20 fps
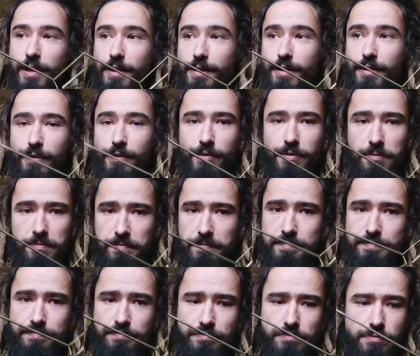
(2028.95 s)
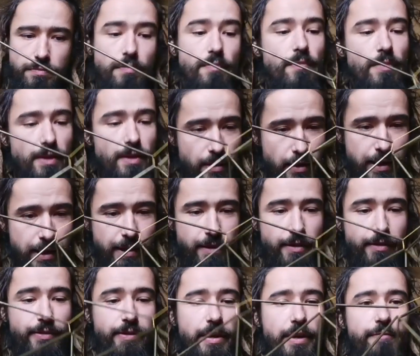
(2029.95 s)
And this heavy side now
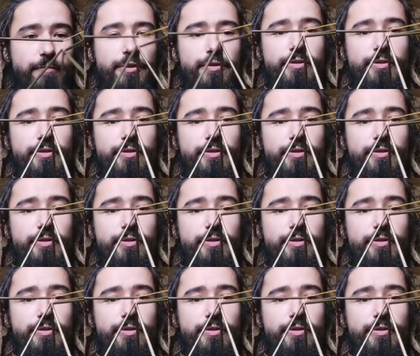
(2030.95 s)
has